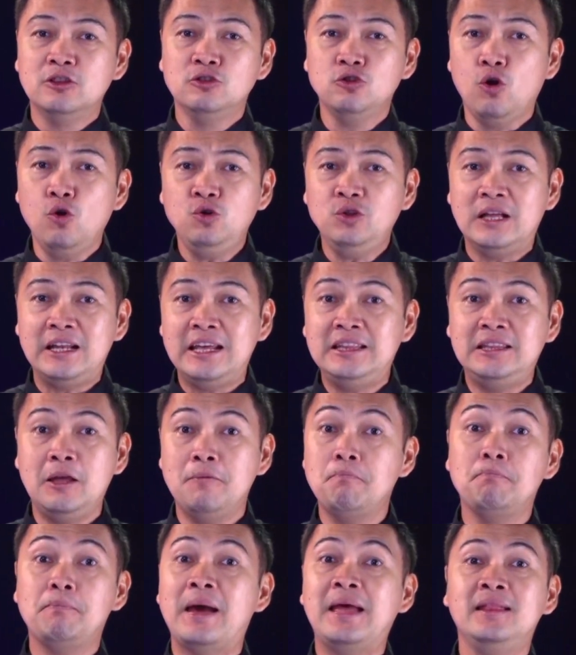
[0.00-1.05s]
but totally
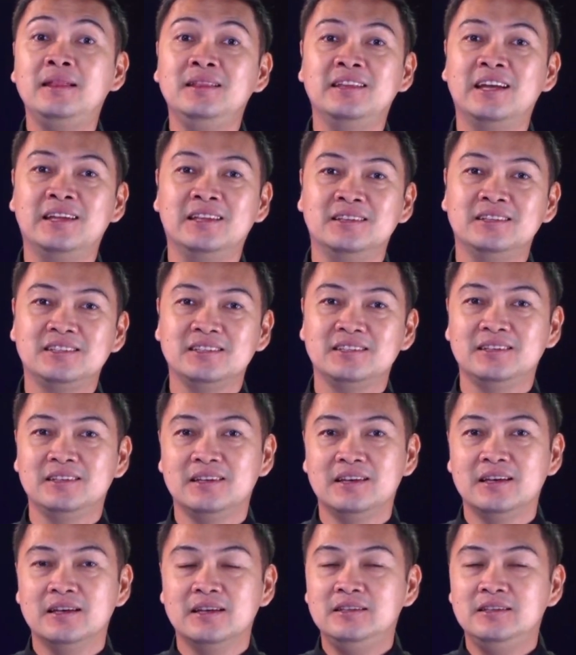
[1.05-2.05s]
dependent.